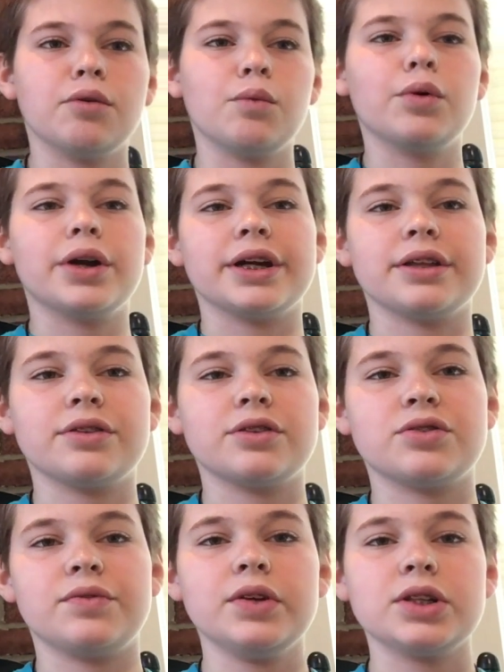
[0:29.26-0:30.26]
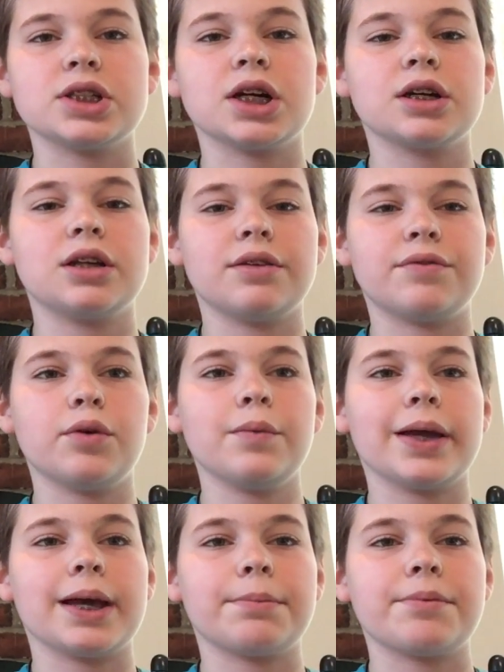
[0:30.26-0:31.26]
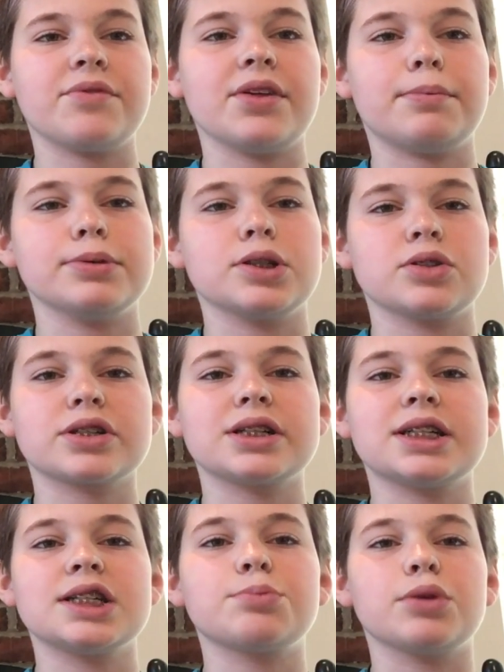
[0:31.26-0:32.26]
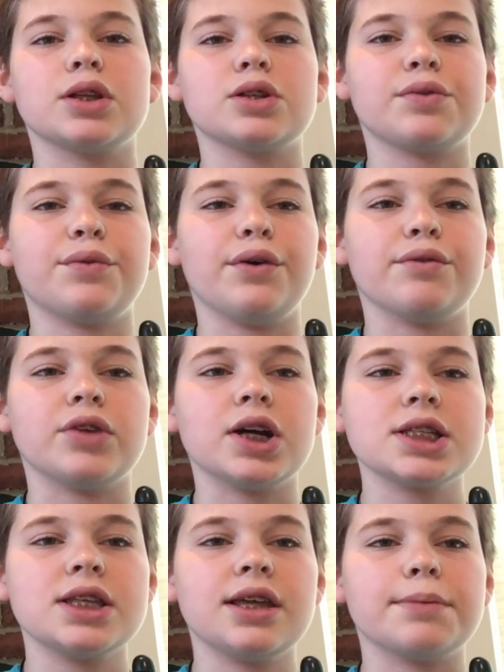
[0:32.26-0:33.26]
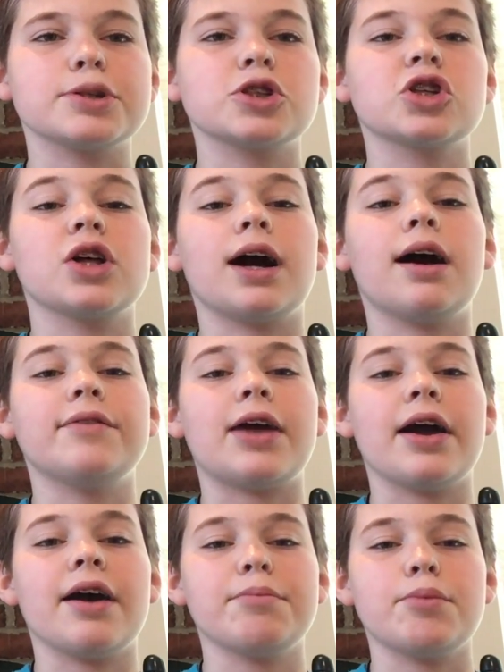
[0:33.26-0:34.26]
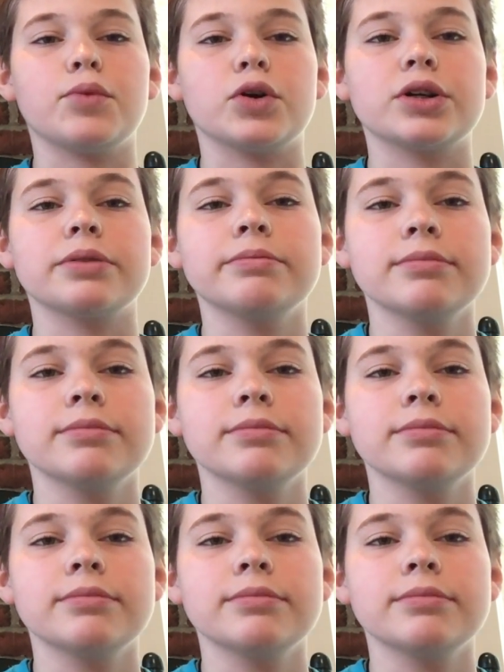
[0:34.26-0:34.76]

Warning, this video does not contain a full recap of the episodes. It contains spoilers. If you have not seen the episodes, click off now. I have been warned.